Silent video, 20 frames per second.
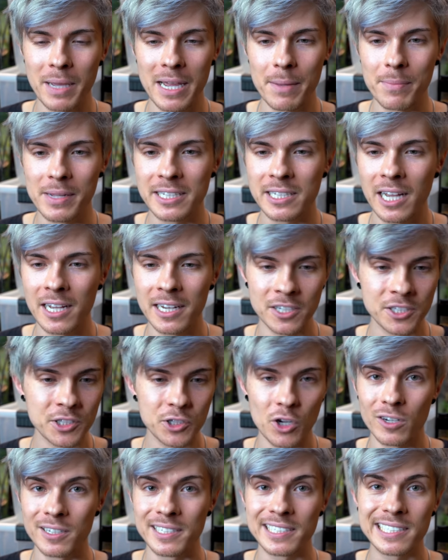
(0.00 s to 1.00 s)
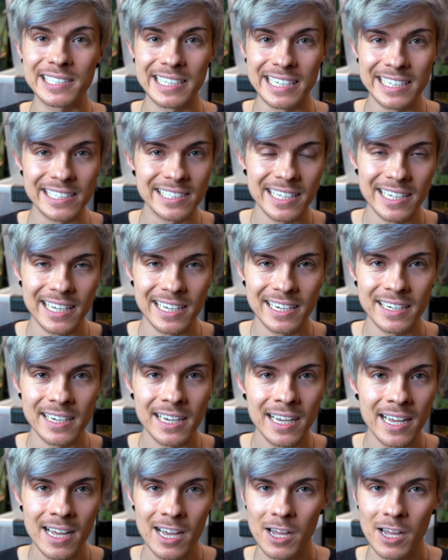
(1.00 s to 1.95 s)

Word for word: maybe a certain season